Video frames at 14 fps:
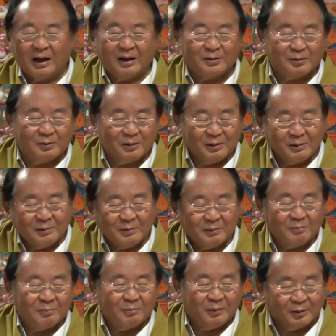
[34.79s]
our
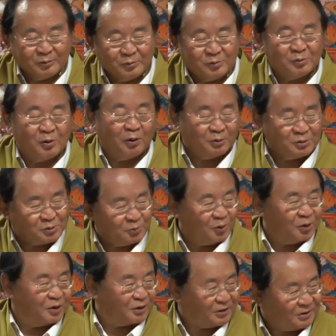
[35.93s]
neurons
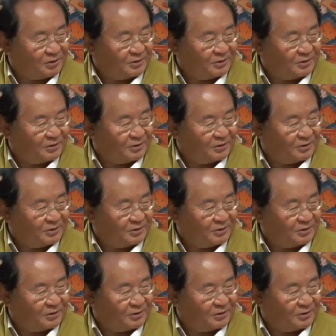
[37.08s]
work,